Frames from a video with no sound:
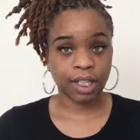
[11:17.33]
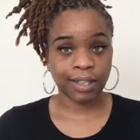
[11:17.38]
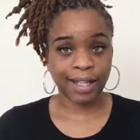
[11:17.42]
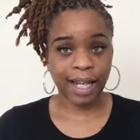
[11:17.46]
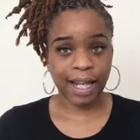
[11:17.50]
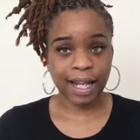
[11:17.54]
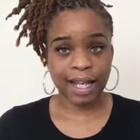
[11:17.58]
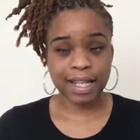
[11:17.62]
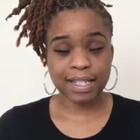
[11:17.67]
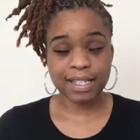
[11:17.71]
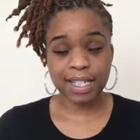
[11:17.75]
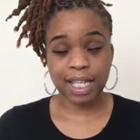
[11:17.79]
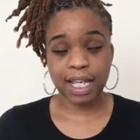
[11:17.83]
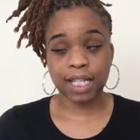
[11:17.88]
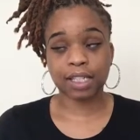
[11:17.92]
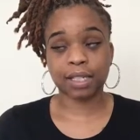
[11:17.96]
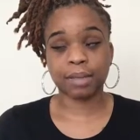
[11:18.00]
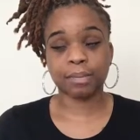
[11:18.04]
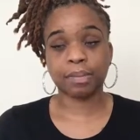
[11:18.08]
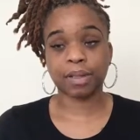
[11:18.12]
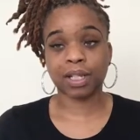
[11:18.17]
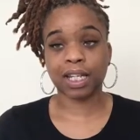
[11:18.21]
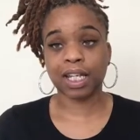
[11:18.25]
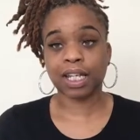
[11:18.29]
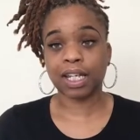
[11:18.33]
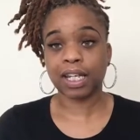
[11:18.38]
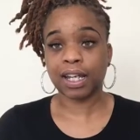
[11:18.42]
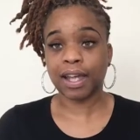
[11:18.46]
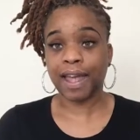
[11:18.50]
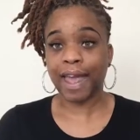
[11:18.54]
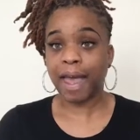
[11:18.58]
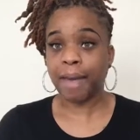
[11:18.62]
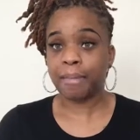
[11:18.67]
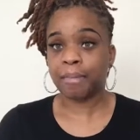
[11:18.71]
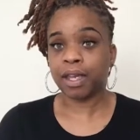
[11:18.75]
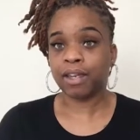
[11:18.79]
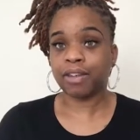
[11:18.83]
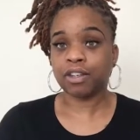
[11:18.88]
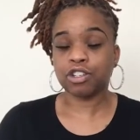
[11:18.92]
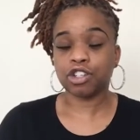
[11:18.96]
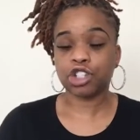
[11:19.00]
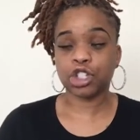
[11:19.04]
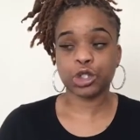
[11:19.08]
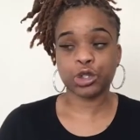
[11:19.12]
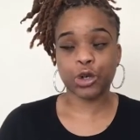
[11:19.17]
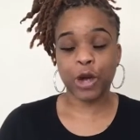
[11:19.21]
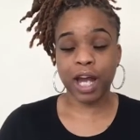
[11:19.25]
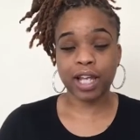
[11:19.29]
Like I said, the bleeding had me
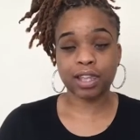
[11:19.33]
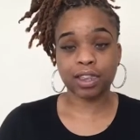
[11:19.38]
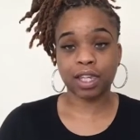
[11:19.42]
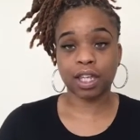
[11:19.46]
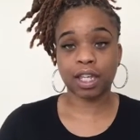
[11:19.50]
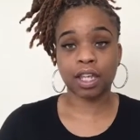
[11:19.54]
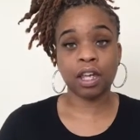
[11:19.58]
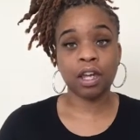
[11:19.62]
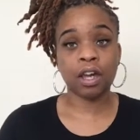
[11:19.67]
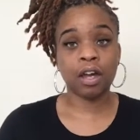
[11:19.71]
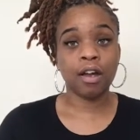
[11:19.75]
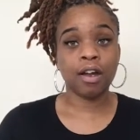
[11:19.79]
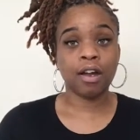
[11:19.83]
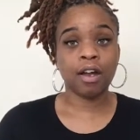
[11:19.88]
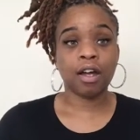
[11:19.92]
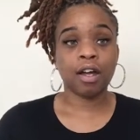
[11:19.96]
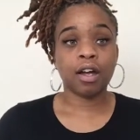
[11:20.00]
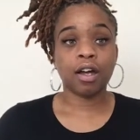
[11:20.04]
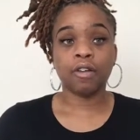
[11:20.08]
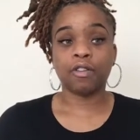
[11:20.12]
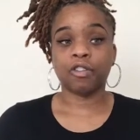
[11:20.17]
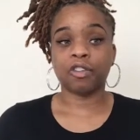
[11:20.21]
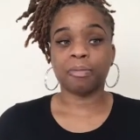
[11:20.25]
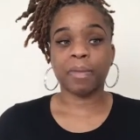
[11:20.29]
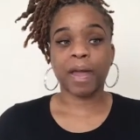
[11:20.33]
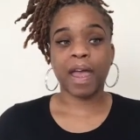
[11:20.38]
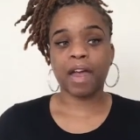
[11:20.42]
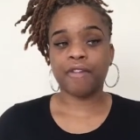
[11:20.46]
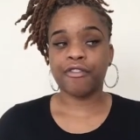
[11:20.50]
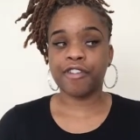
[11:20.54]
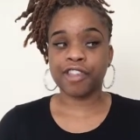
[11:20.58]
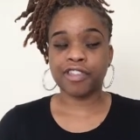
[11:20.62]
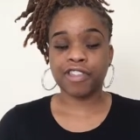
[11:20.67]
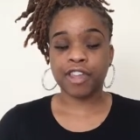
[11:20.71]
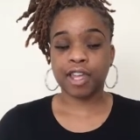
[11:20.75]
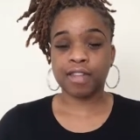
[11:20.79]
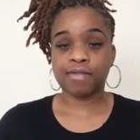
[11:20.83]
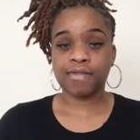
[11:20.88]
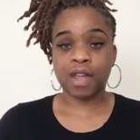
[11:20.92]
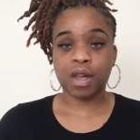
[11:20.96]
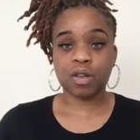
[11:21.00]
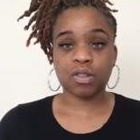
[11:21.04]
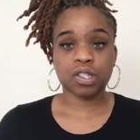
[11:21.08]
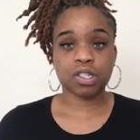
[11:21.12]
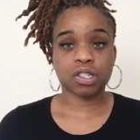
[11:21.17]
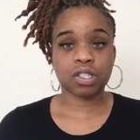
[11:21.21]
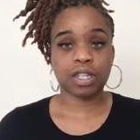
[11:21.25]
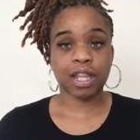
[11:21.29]
distracted from everything
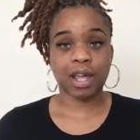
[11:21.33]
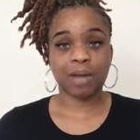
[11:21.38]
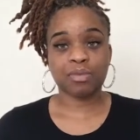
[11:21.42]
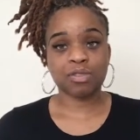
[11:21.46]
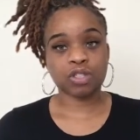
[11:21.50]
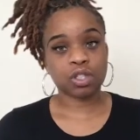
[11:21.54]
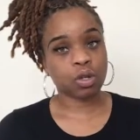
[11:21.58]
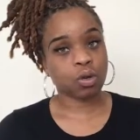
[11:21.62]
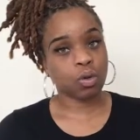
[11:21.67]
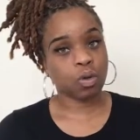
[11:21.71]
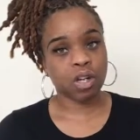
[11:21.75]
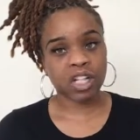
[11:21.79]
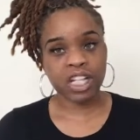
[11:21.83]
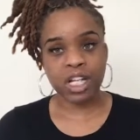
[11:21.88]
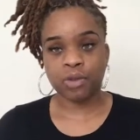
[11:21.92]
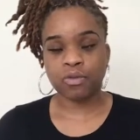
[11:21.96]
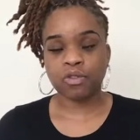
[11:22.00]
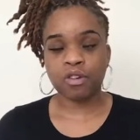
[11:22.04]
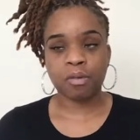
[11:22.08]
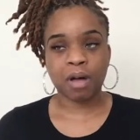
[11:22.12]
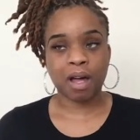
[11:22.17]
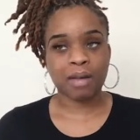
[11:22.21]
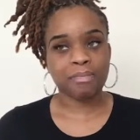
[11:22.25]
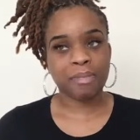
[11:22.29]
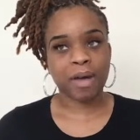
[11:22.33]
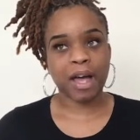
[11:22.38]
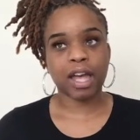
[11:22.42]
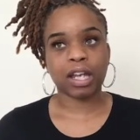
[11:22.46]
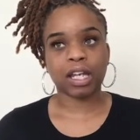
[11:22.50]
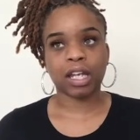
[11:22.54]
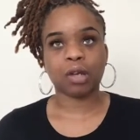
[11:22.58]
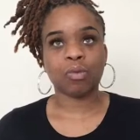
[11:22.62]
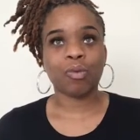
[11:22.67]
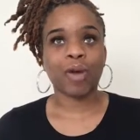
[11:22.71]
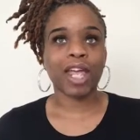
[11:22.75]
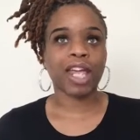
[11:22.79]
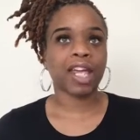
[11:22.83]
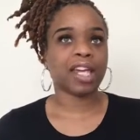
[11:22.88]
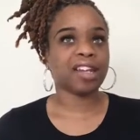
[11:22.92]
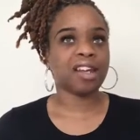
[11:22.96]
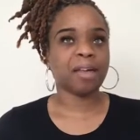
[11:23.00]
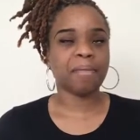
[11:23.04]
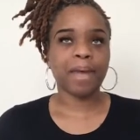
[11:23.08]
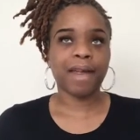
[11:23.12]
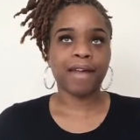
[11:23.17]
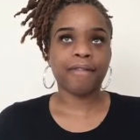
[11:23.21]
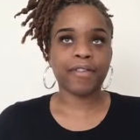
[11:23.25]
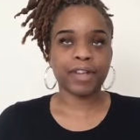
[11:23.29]
else that was going on with my body. Waking
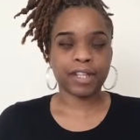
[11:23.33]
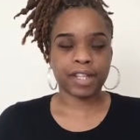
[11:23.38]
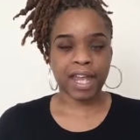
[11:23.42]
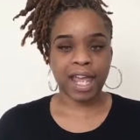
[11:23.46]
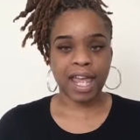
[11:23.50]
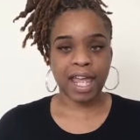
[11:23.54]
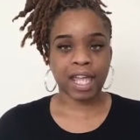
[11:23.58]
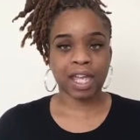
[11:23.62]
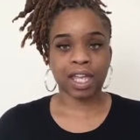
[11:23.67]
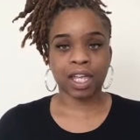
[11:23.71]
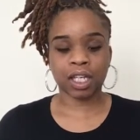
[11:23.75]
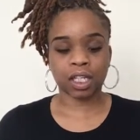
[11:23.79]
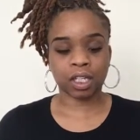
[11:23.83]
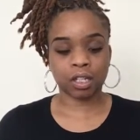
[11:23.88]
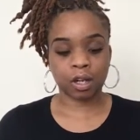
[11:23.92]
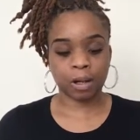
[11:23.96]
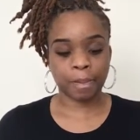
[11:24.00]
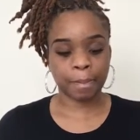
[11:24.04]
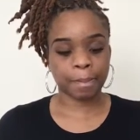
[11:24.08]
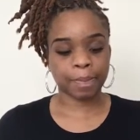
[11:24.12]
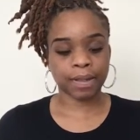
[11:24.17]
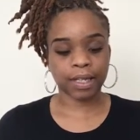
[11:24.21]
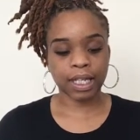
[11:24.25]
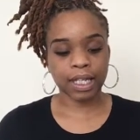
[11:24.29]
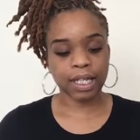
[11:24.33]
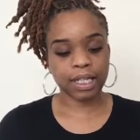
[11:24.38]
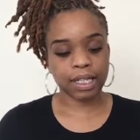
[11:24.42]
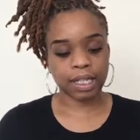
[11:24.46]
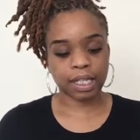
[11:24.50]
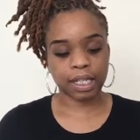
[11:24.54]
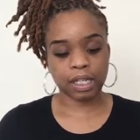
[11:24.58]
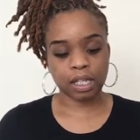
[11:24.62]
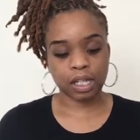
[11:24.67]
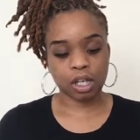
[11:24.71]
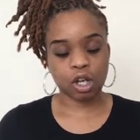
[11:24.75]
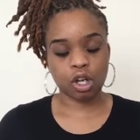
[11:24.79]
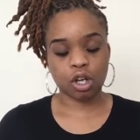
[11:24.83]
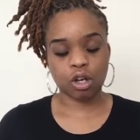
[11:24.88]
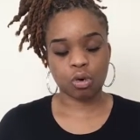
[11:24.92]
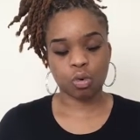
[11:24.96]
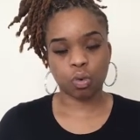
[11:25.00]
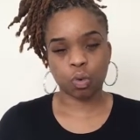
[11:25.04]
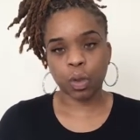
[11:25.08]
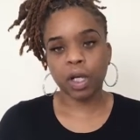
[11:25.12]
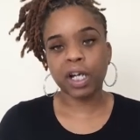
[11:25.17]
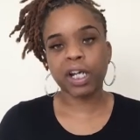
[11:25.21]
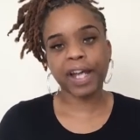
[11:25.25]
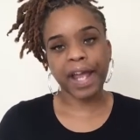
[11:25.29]
up every day and you're bleeding
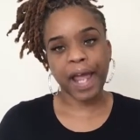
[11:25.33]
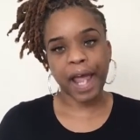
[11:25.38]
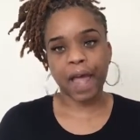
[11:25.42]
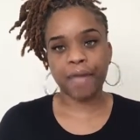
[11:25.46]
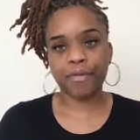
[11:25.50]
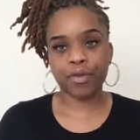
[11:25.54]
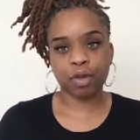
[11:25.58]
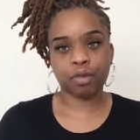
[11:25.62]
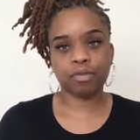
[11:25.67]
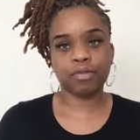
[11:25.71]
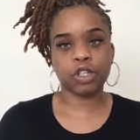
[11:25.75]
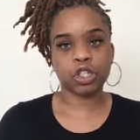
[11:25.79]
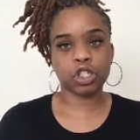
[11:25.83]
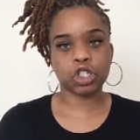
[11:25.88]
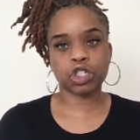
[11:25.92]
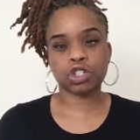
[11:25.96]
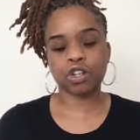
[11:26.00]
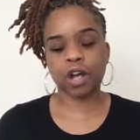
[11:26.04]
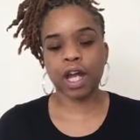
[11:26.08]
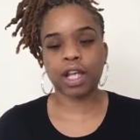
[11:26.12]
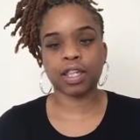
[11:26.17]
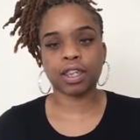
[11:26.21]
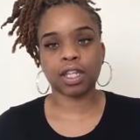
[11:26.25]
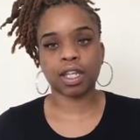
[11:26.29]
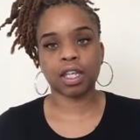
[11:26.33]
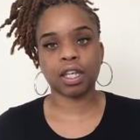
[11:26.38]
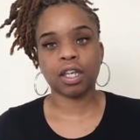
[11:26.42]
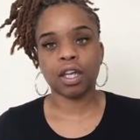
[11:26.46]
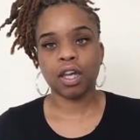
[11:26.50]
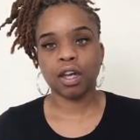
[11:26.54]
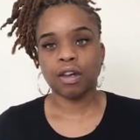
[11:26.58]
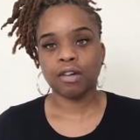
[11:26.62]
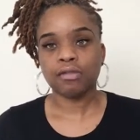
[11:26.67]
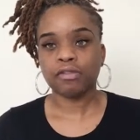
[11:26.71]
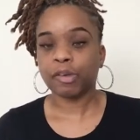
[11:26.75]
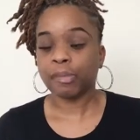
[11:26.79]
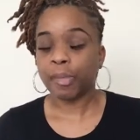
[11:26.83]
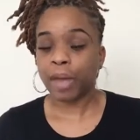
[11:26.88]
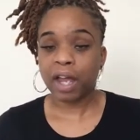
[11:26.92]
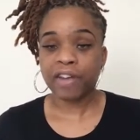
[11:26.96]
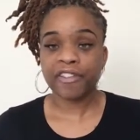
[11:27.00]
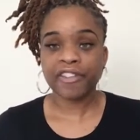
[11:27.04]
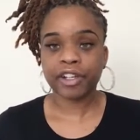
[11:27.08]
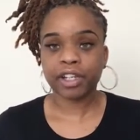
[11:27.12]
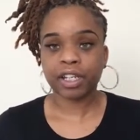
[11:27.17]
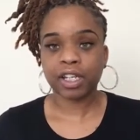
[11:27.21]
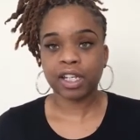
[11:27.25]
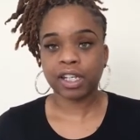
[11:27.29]
would have you distracted from
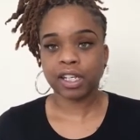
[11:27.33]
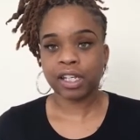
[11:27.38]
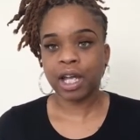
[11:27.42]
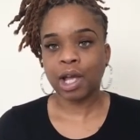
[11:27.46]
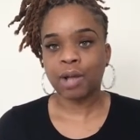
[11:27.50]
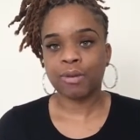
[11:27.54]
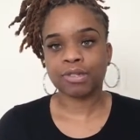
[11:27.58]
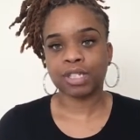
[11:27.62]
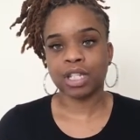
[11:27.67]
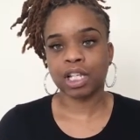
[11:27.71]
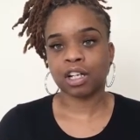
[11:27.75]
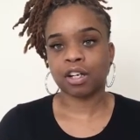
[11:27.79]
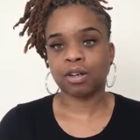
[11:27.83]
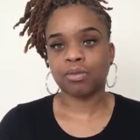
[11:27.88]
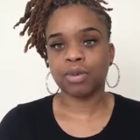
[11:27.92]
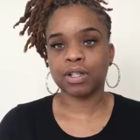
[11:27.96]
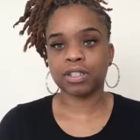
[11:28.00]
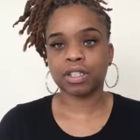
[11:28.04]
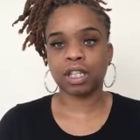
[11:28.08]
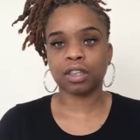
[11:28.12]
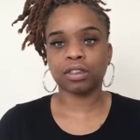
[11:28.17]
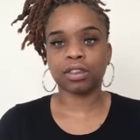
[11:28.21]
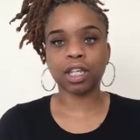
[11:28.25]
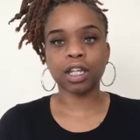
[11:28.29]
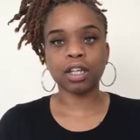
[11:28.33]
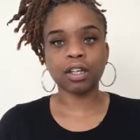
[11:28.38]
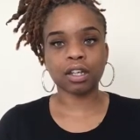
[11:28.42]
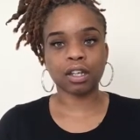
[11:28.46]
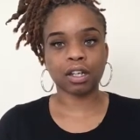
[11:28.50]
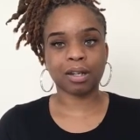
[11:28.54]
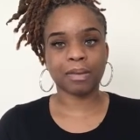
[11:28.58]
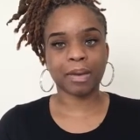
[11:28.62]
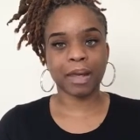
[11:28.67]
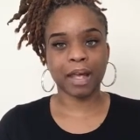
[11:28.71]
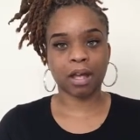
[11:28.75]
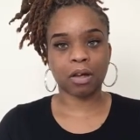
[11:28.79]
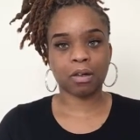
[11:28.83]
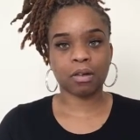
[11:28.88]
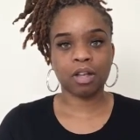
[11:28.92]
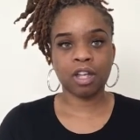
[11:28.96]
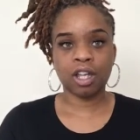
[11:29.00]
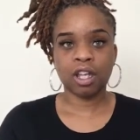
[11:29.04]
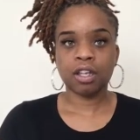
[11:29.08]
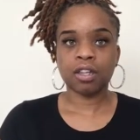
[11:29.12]
everything else. Like I wasn't thinking about